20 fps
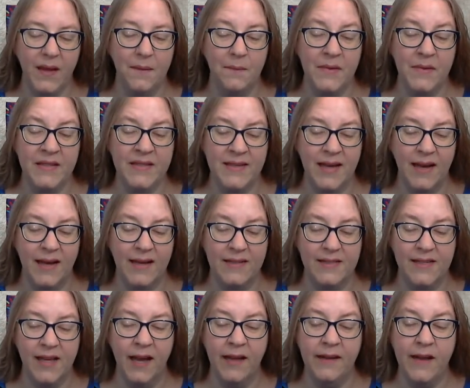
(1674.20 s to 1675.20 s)

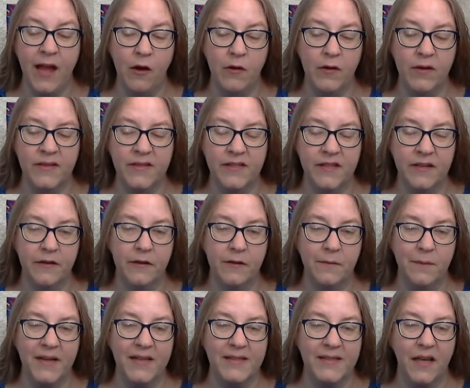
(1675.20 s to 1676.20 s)
Besides, I now considered
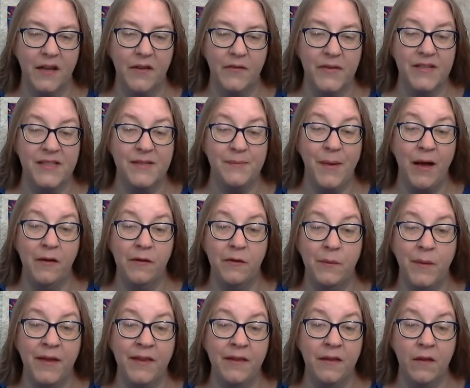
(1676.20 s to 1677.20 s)
myself as bound
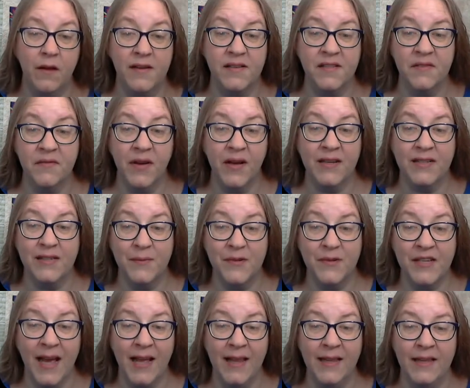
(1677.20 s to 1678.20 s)
by the laws of
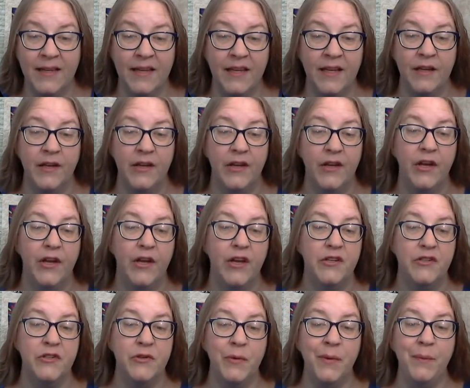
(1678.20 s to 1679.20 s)
hospitality
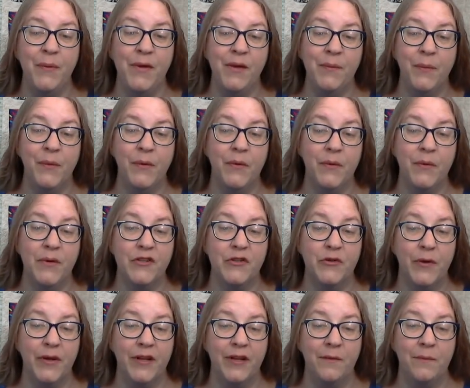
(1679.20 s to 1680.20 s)
to a people who had
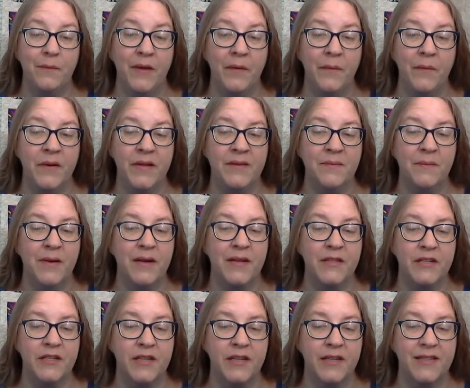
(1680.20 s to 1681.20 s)
treated me with
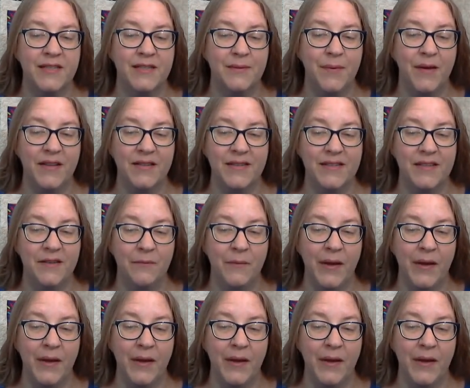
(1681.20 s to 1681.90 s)
much expense and